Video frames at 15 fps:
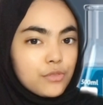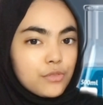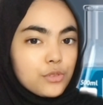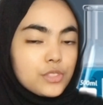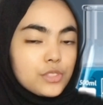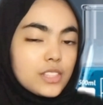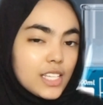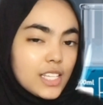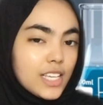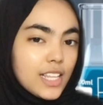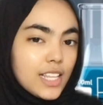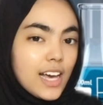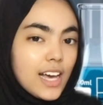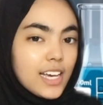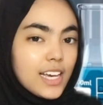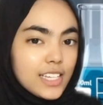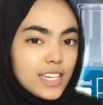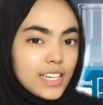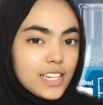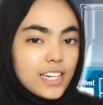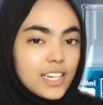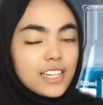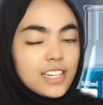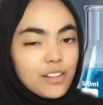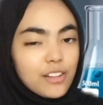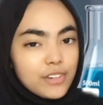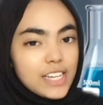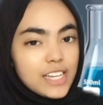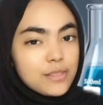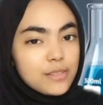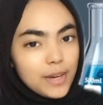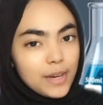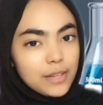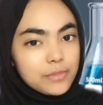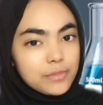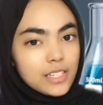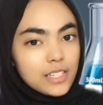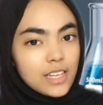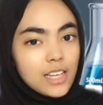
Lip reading: to steel, iron, and galvanized pipes.